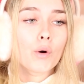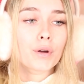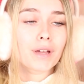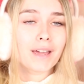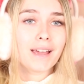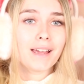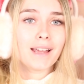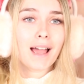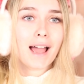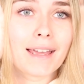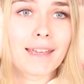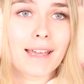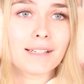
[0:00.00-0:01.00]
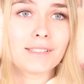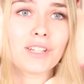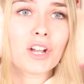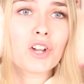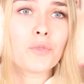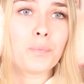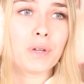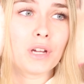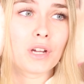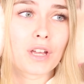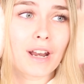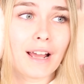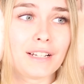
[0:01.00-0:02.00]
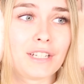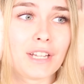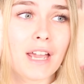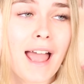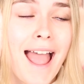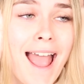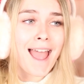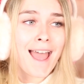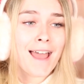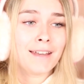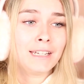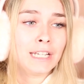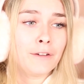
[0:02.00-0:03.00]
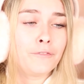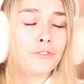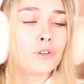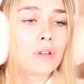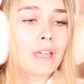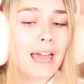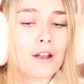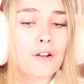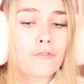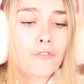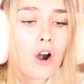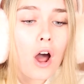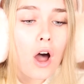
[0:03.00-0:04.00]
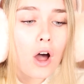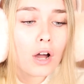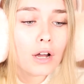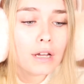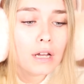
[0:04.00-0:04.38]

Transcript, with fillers: and it is always fun to see these two awesome Roblox YouTubers